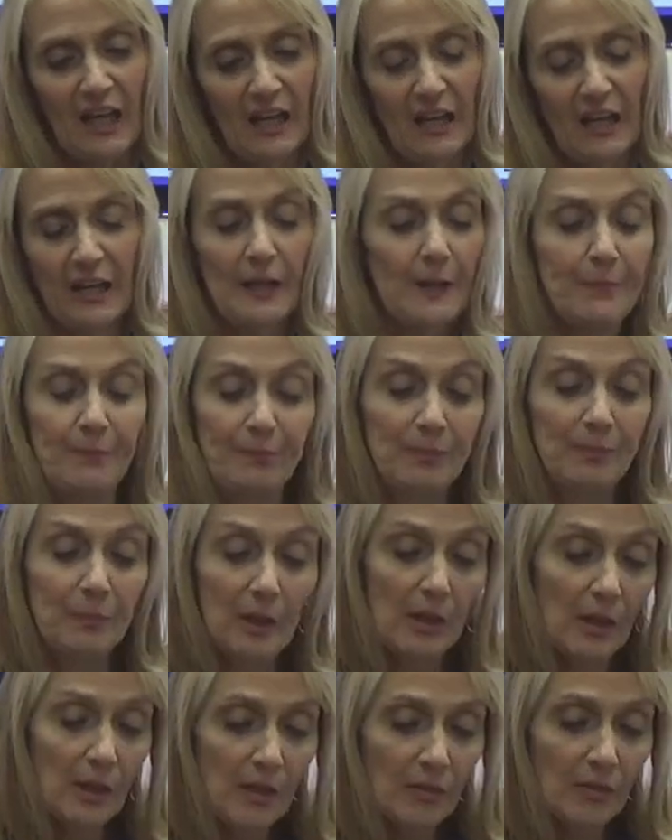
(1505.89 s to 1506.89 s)
Um,
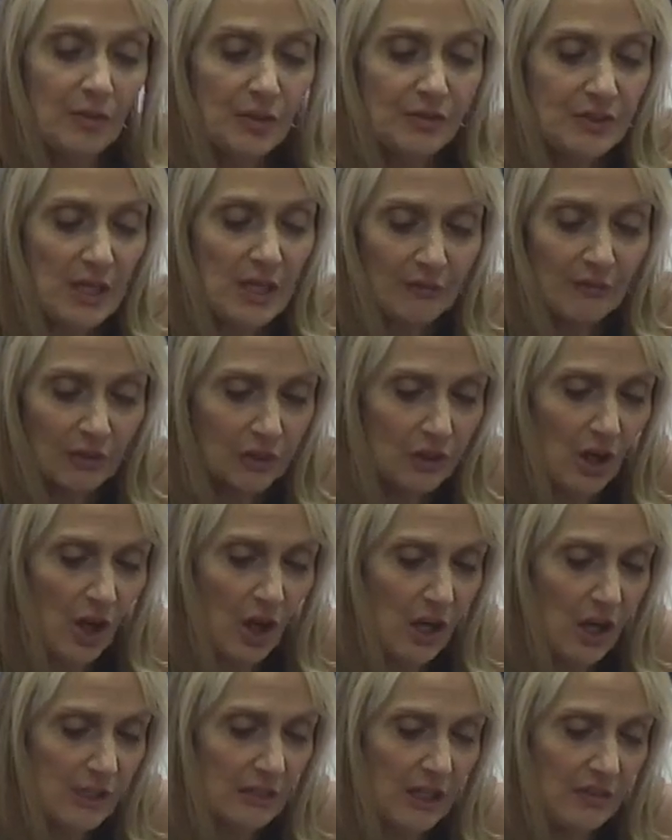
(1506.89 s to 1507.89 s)
the Devil
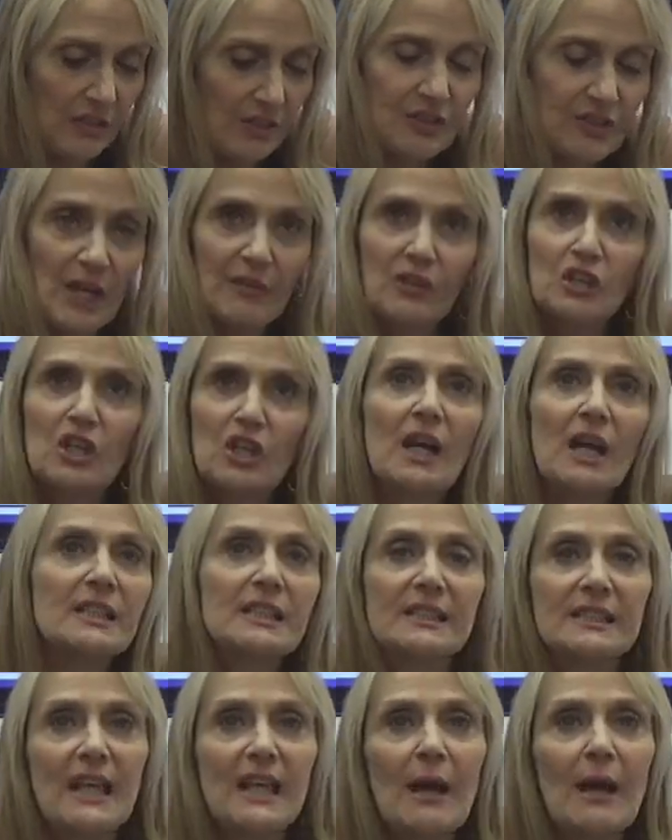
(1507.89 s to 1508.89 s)
card. Now, the Devil card
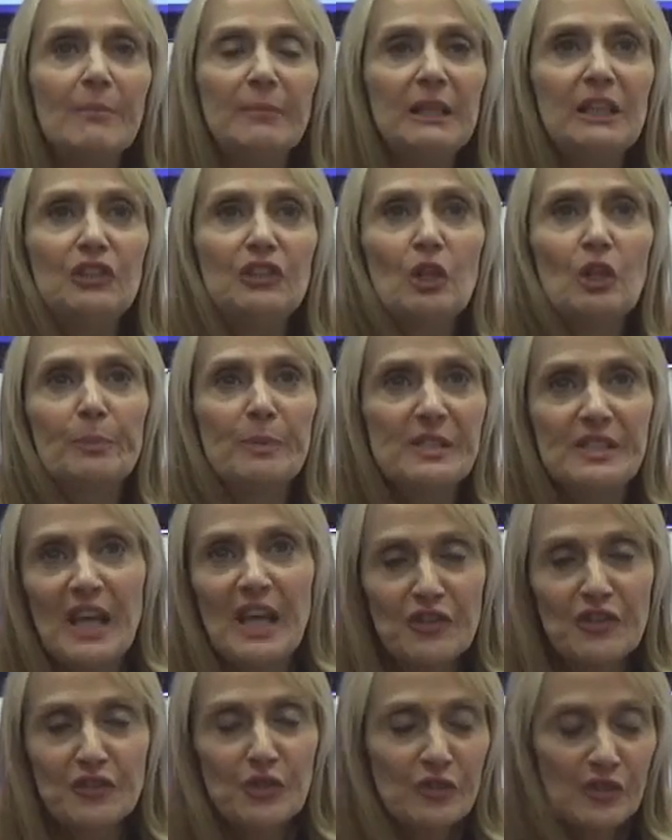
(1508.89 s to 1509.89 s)
does not mean you're
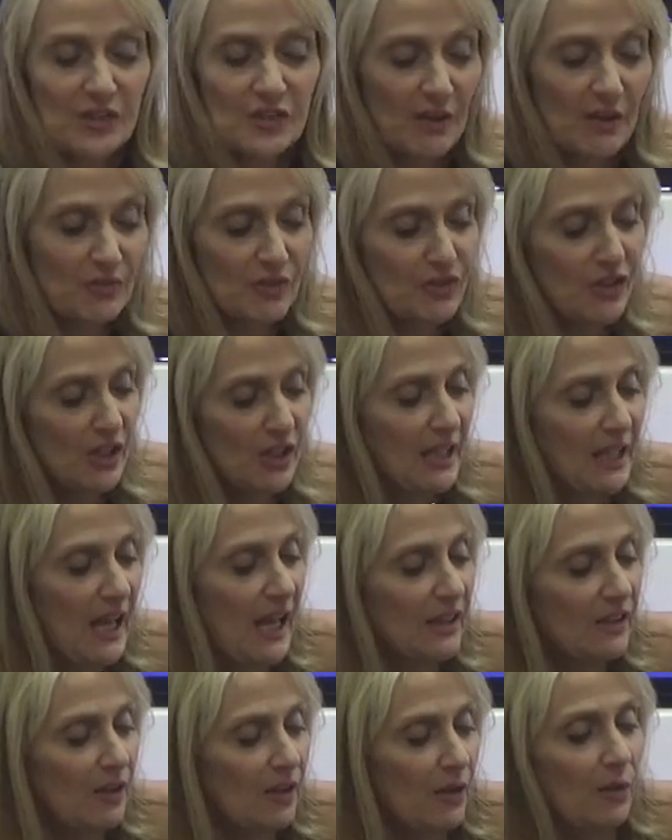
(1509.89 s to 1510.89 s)
possessed or the devil's going to
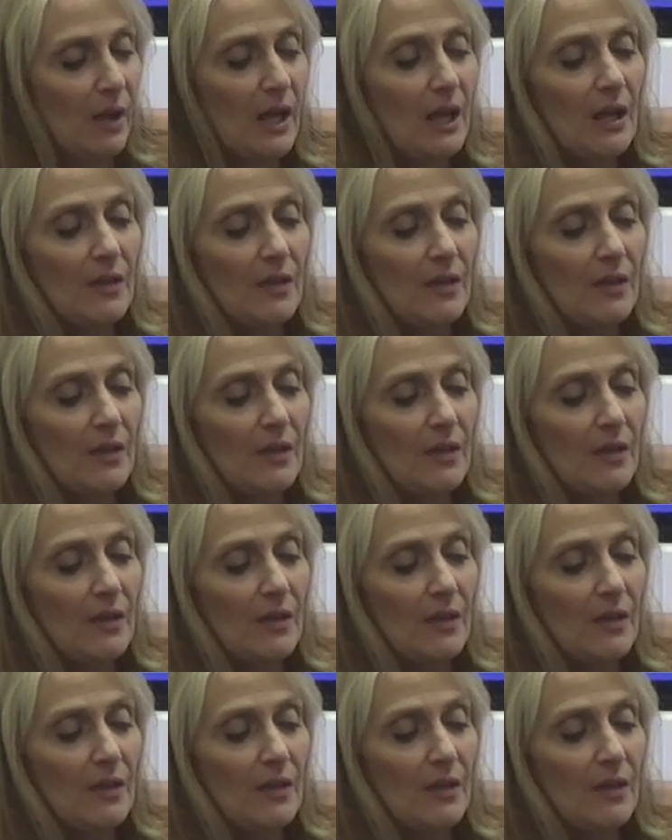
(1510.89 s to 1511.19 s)
get you.